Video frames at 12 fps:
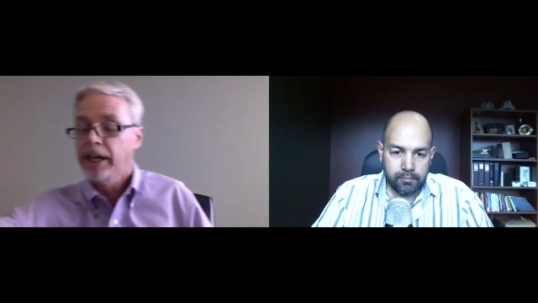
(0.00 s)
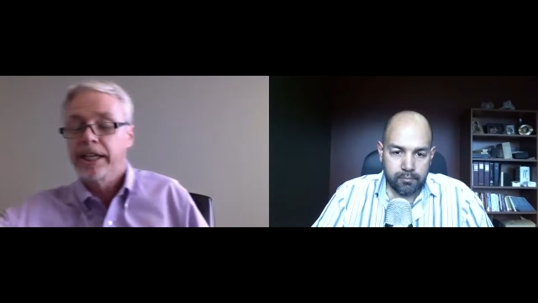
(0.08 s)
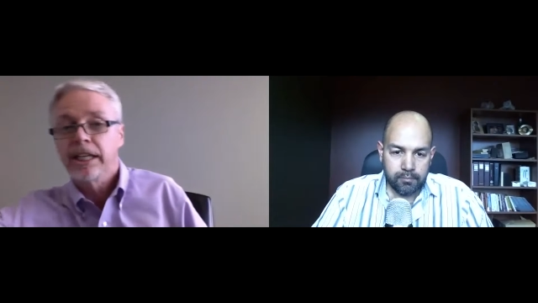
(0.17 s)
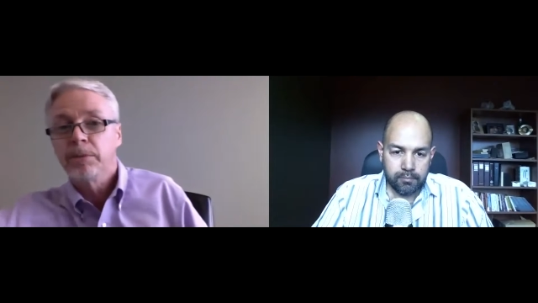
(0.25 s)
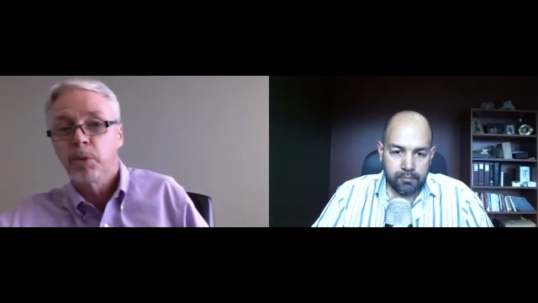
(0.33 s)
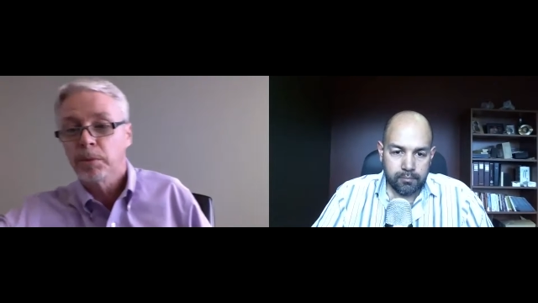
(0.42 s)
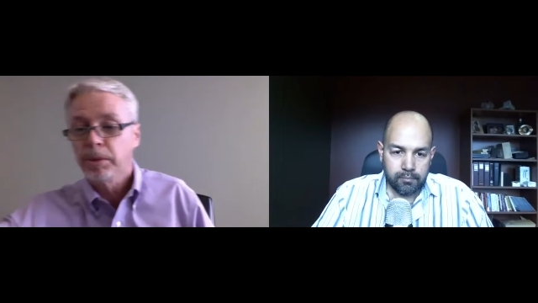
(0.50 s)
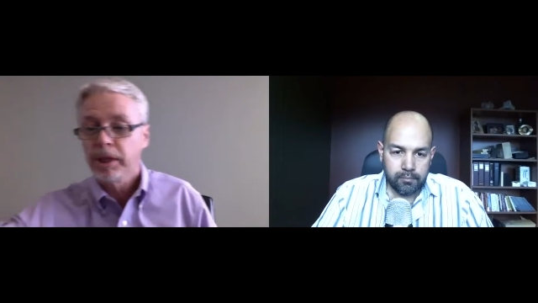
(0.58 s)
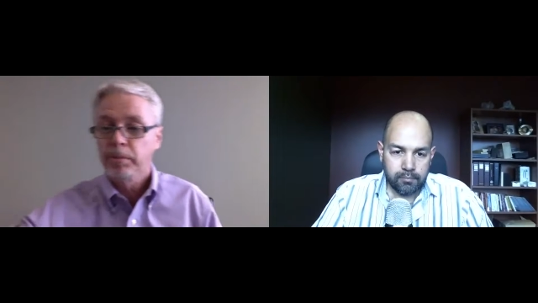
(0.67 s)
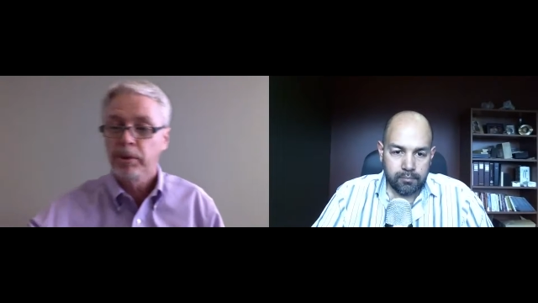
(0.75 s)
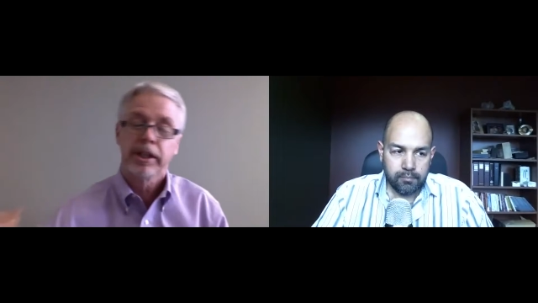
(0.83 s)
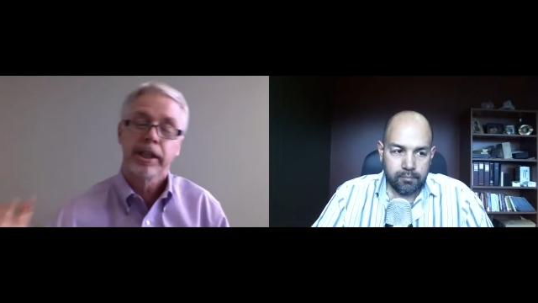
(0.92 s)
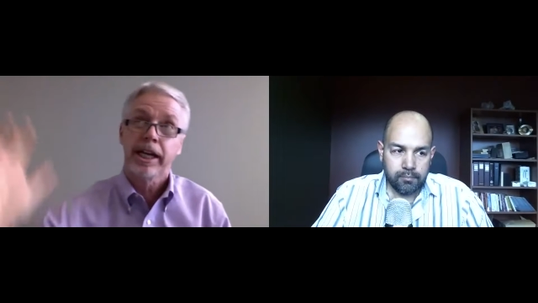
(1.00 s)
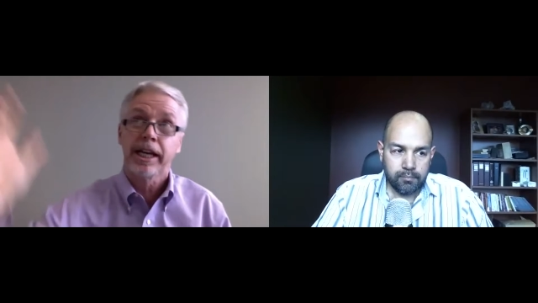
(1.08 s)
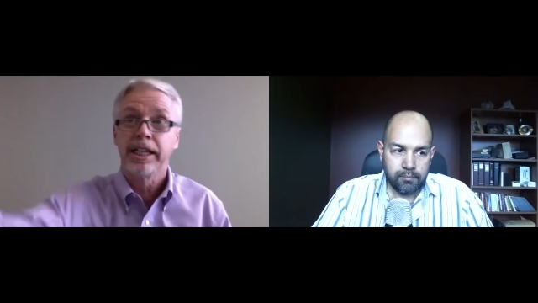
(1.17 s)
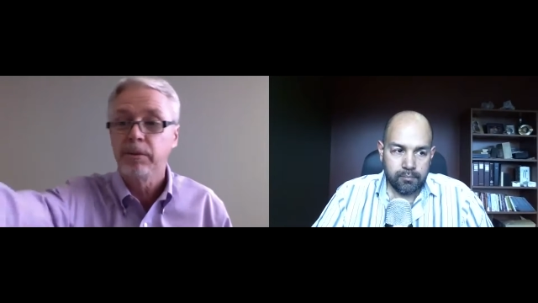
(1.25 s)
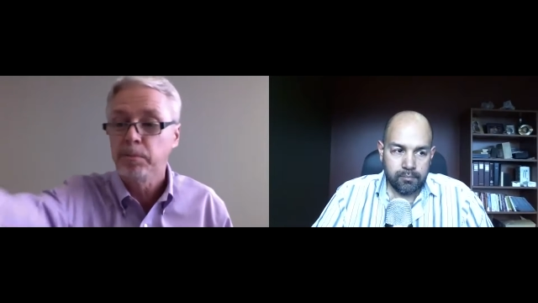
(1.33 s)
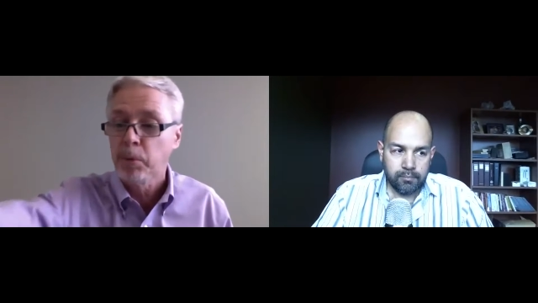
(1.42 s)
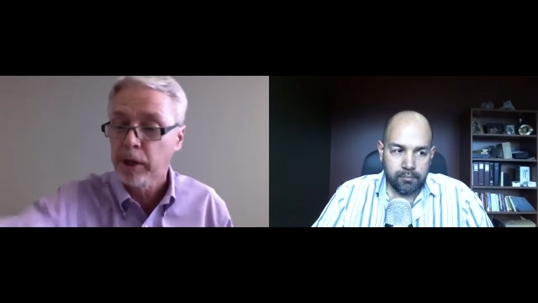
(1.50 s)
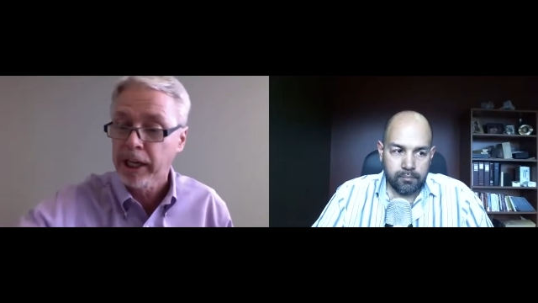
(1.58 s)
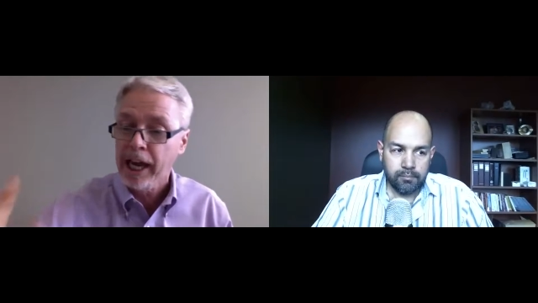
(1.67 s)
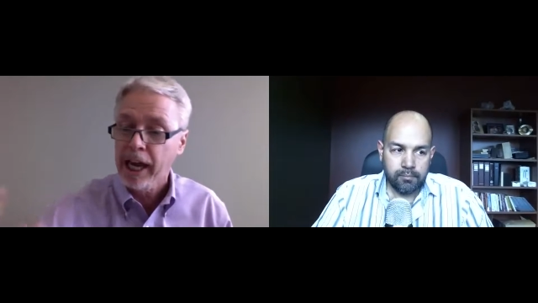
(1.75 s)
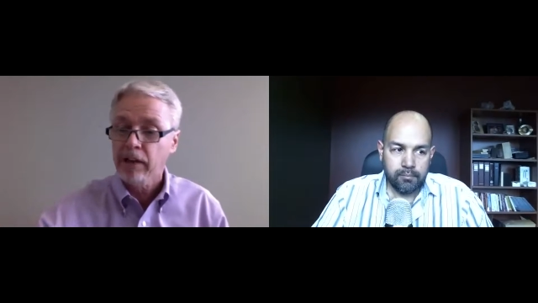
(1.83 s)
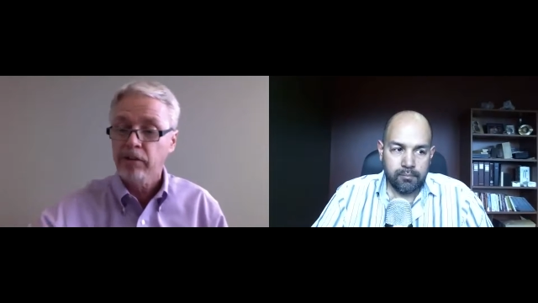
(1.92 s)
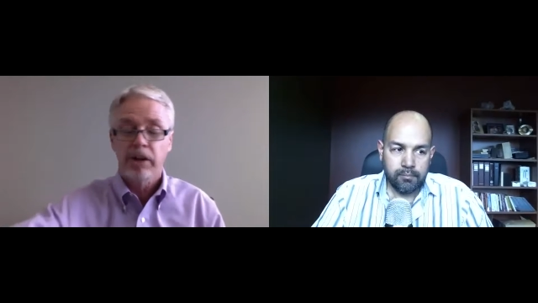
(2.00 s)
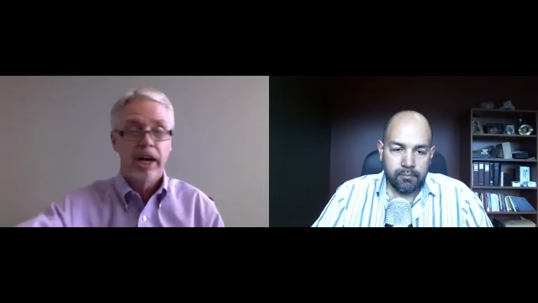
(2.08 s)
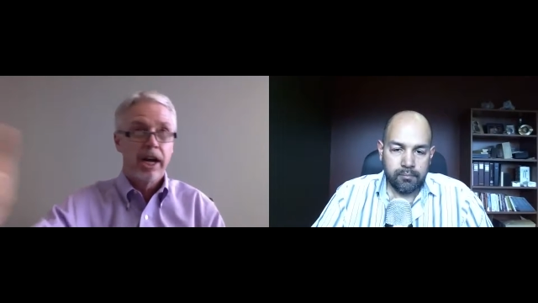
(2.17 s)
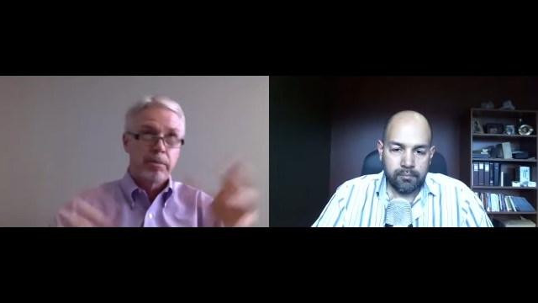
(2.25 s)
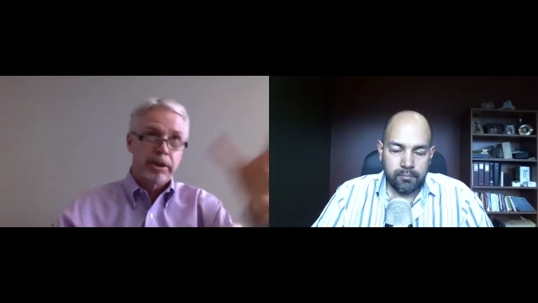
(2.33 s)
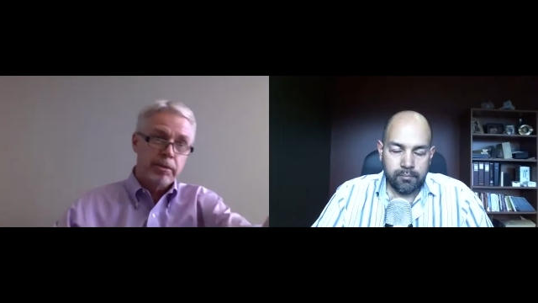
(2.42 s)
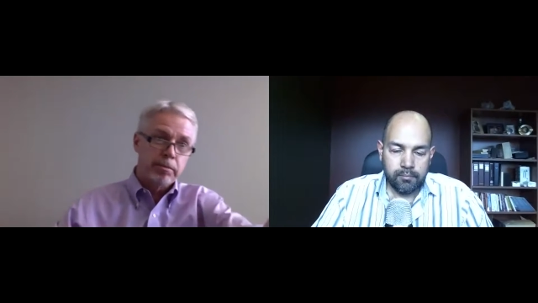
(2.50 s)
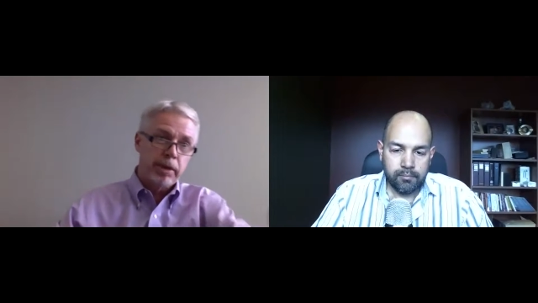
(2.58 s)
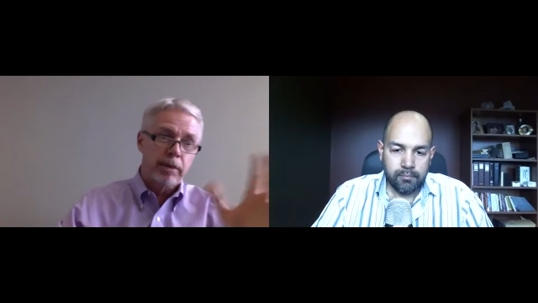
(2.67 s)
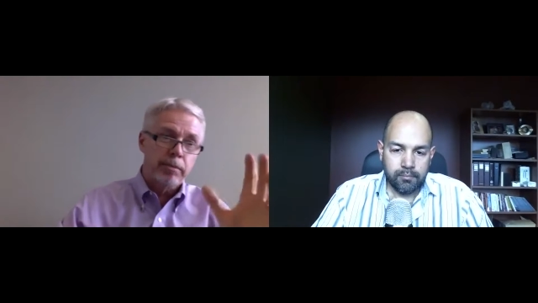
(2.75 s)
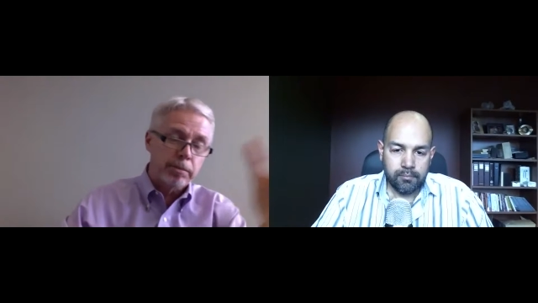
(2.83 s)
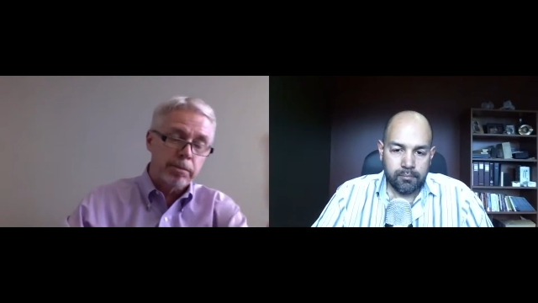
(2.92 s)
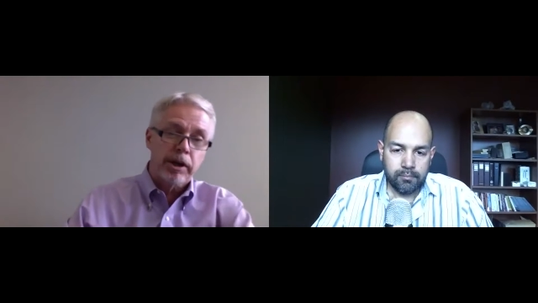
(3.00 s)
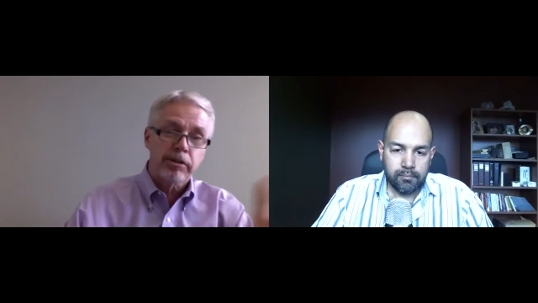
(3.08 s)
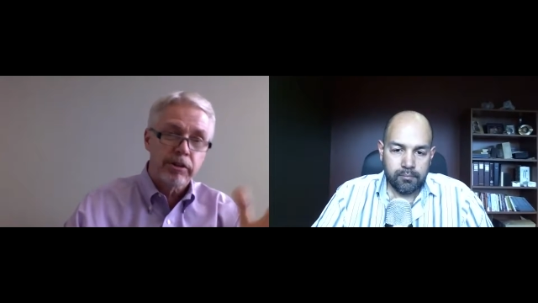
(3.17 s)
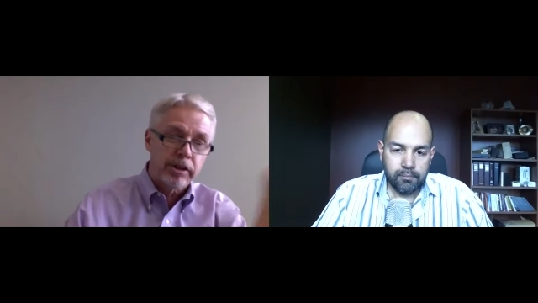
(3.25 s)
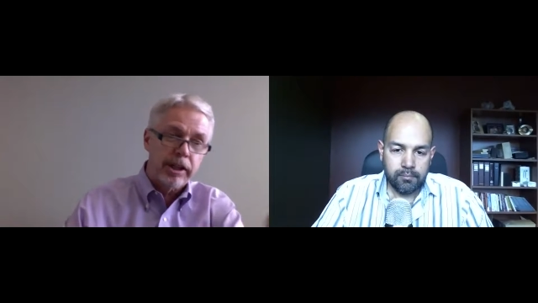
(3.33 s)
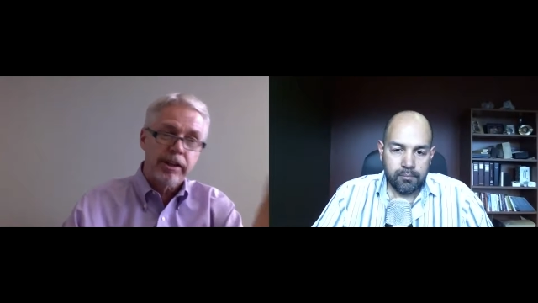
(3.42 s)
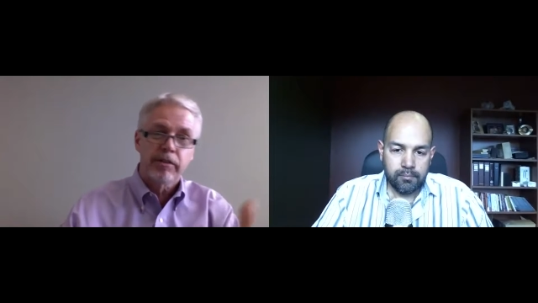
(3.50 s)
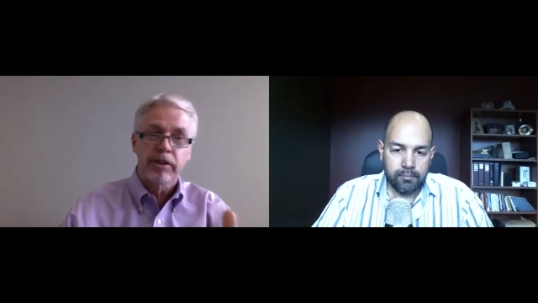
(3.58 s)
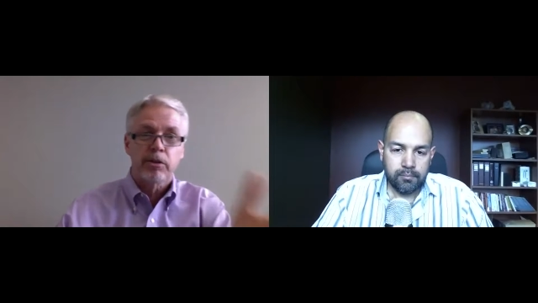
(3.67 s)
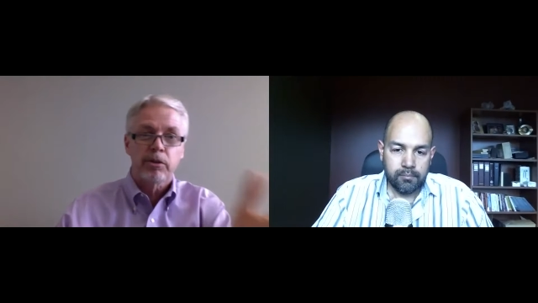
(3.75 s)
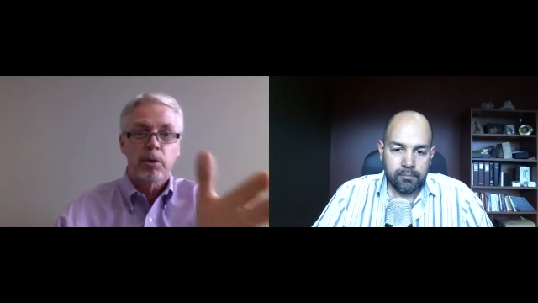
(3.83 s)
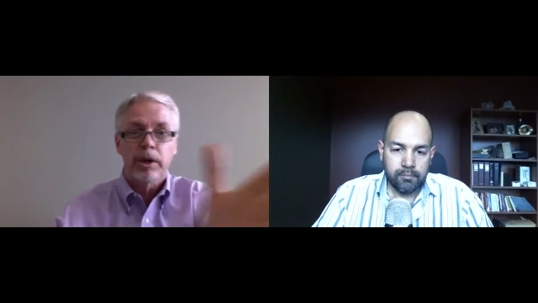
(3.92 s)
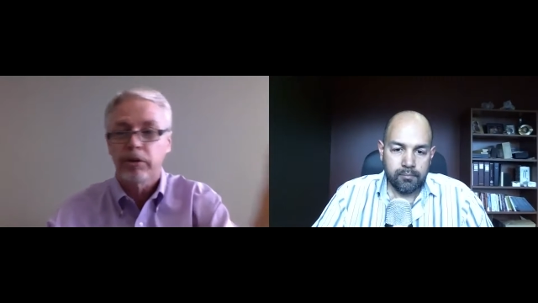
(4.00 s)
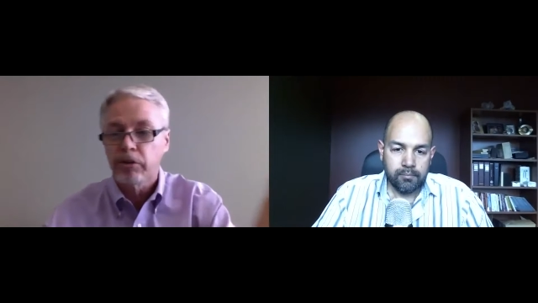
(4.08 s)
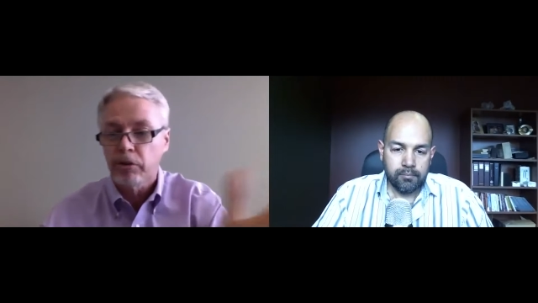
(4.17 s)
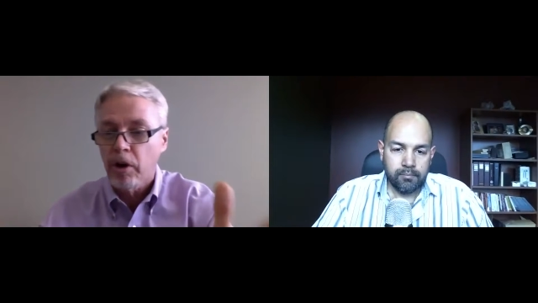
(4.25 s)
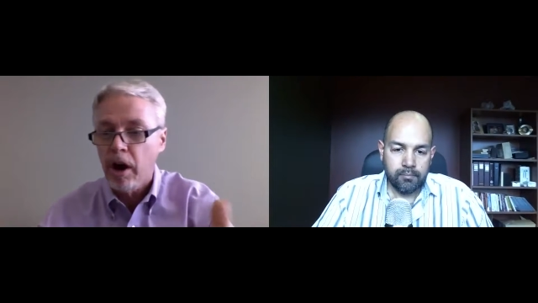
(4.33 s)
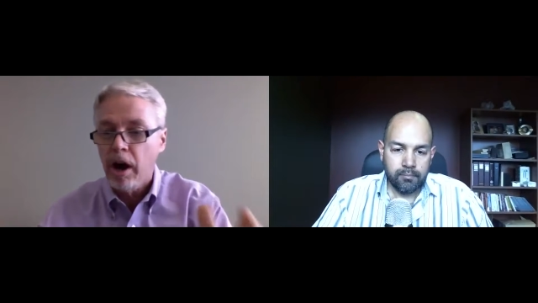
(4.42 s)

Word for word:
Speaker 1: need more people, and then I need more cash, but my, and my production and delivery isn't quite as strong.